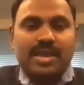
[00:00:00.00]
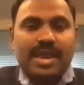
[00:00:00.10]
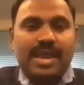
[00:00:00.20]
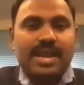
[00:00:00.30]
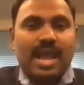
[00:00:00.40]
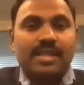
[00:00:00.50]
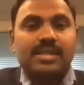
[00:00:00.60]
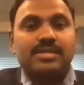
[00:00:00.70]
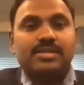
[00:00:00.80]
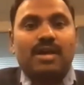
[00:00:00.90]
and
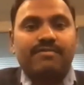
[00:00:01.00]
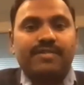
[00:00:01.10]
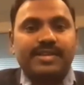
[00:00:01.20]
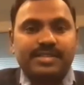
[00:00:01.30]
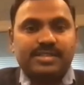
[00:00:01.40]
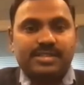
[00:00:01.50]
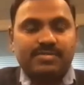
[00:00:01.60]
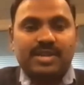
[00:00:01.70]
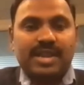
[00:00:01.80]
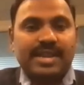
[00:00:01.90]
other software
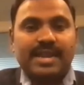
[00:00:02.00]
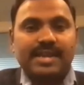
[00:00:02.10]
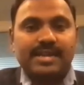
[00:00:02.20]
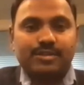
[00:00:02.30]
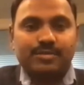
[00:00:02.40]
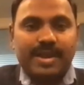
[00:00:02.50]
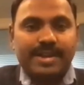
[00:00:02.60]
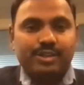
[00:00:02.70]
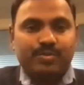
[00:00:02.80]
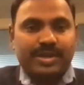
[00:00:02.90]
systems like attendance
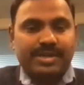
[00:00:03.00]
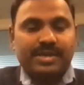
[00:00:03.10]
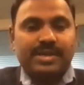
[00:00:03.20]
management,